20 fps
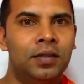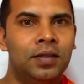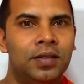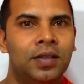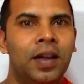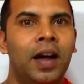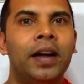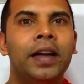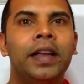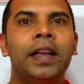
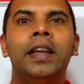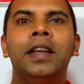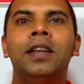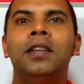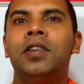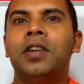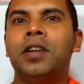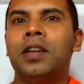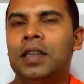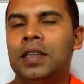
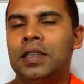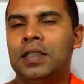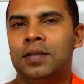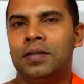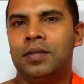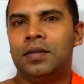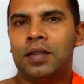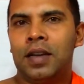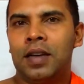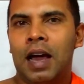studying English
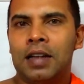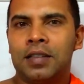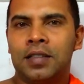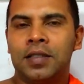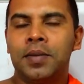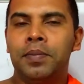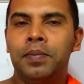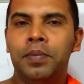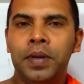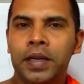
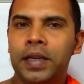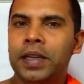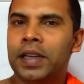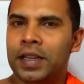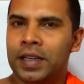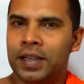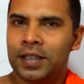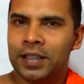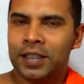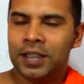as a
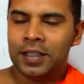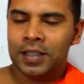beginner.